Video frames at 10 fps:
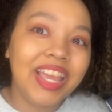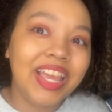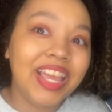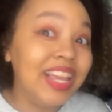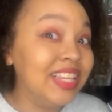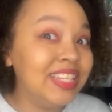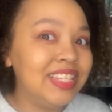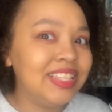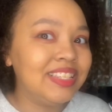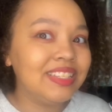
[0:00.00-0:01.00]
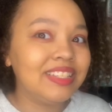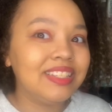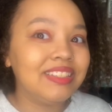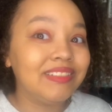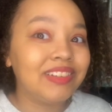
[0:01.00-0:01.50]
is
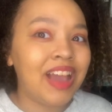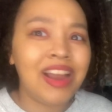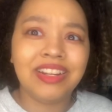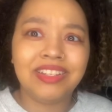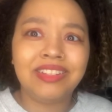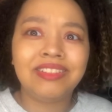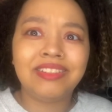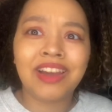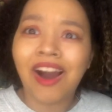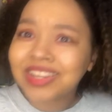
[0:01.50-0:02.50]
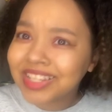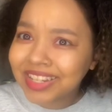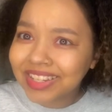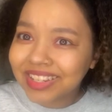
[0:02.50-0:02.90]
kind of toxic.